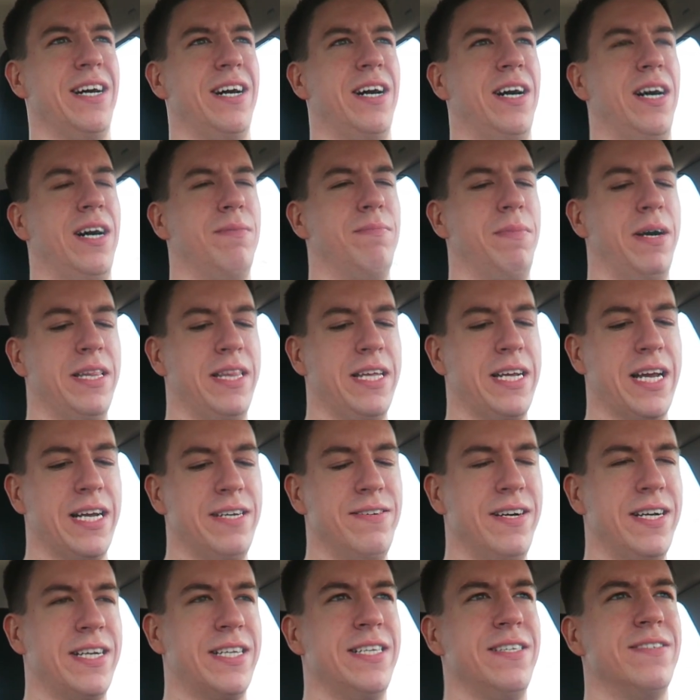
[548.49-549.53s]
I think I
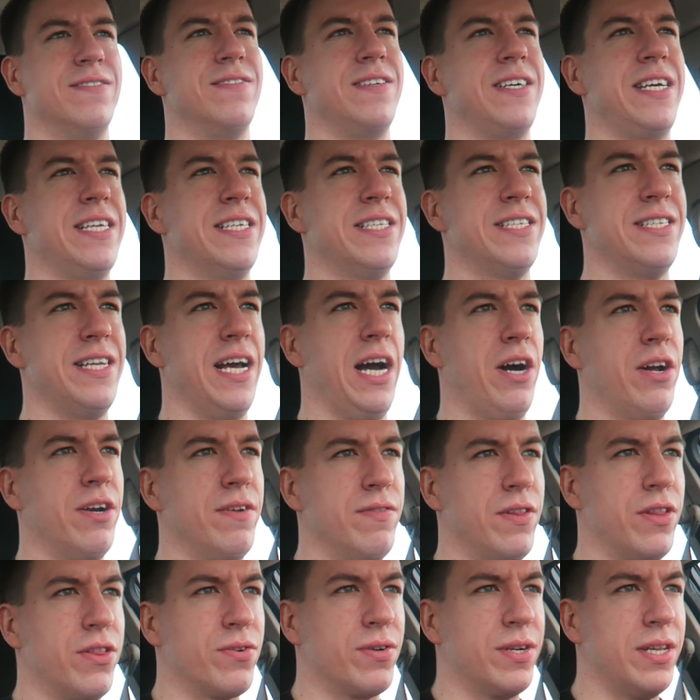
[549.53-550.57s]
liked it least out
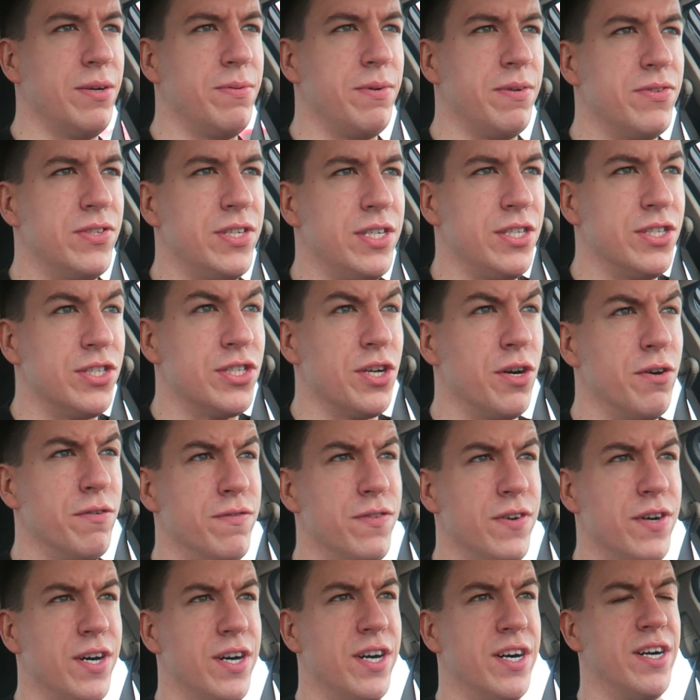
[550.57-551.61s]
of the 3 that we've seen so
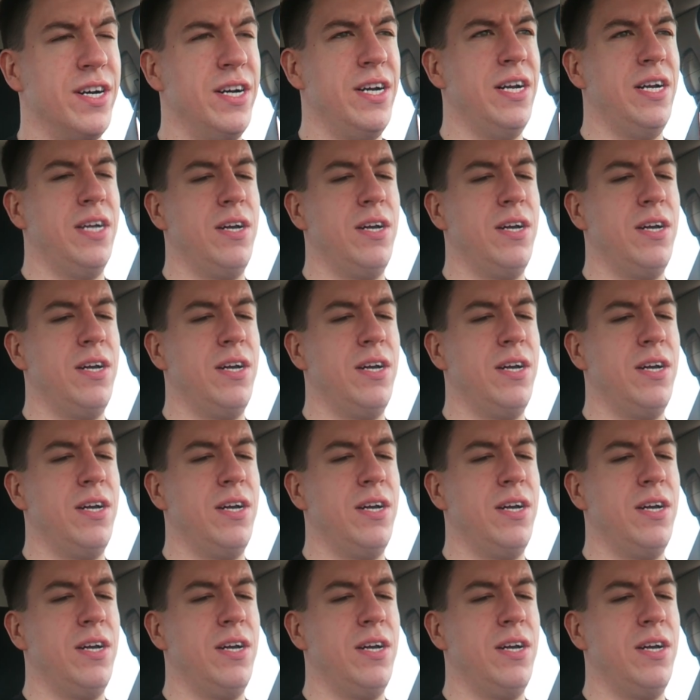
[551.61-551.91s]
far.